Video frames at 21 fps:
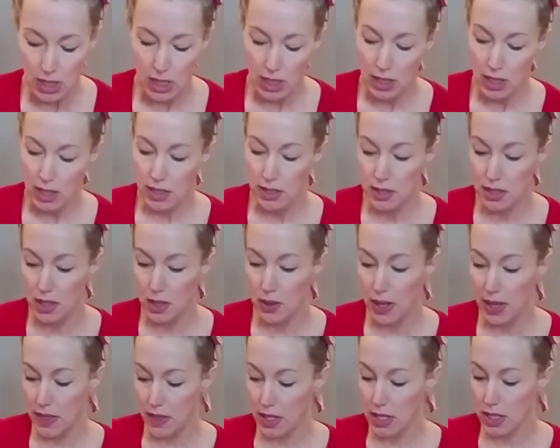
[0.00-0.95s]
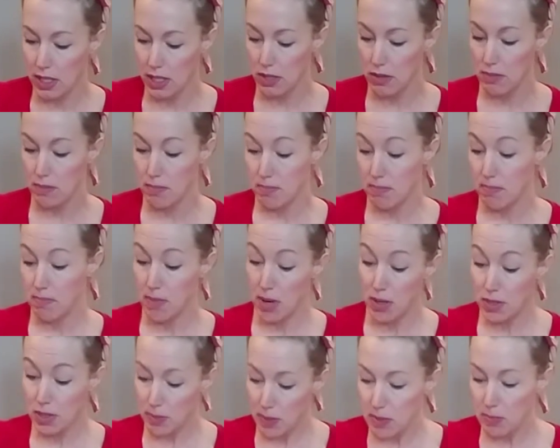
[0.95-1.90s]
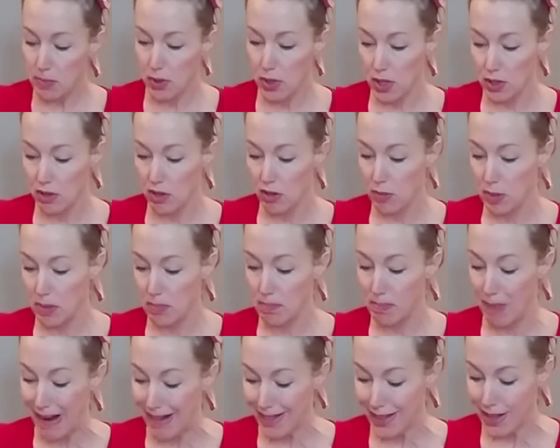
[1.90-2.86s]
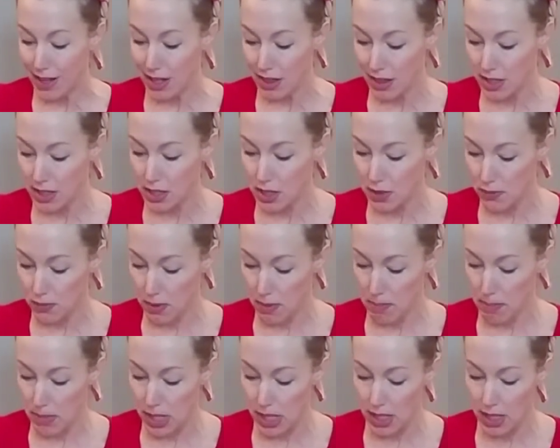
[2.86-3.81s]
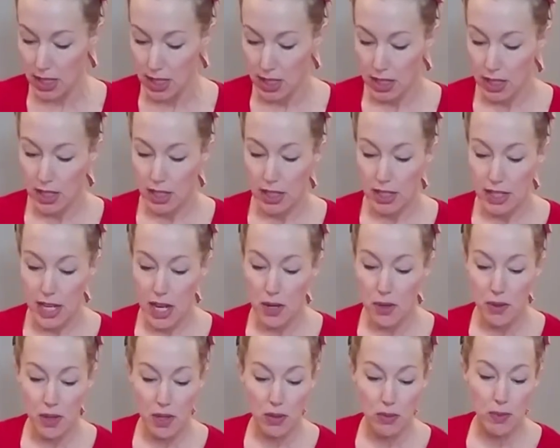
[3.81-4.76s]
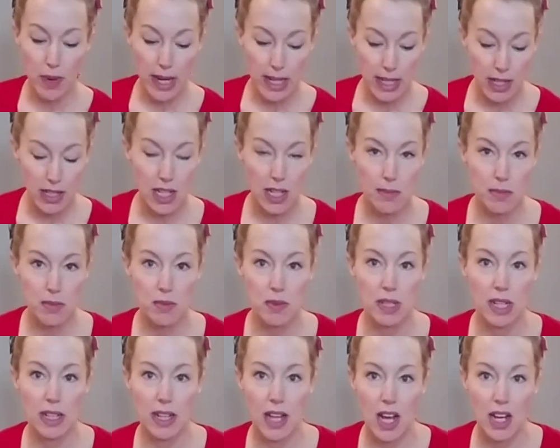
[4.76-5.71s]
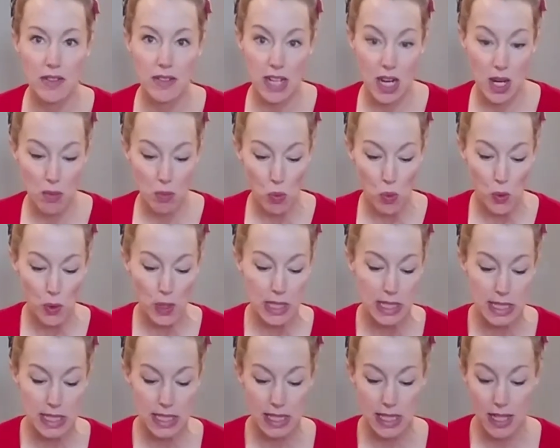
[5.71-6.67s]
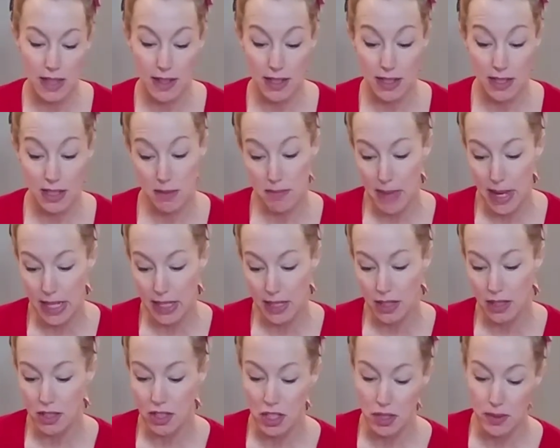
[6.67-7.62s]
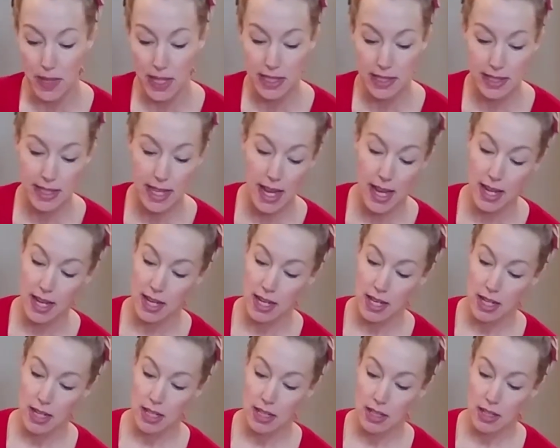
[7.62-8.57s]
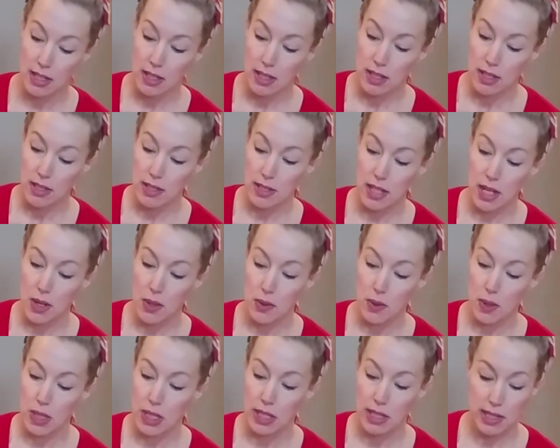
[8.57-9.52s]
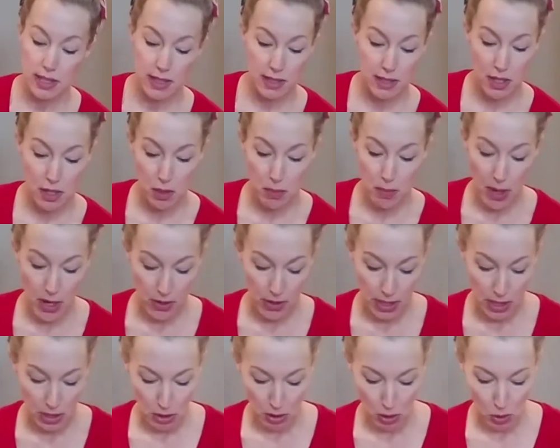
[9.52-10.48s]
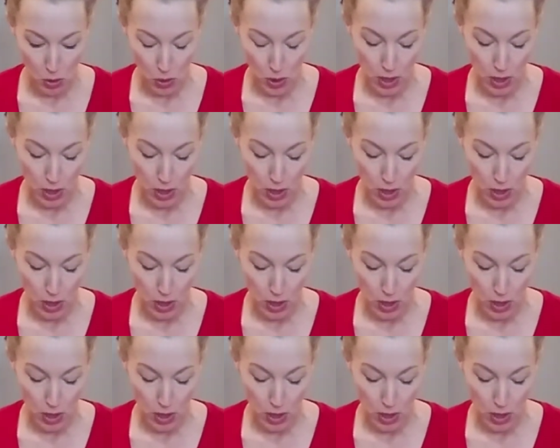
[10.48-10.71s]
So I think most people who have been buying these from me know that Rada comes with a lifetime warranty and that it's made in the USA. So that's another Pairing Galore.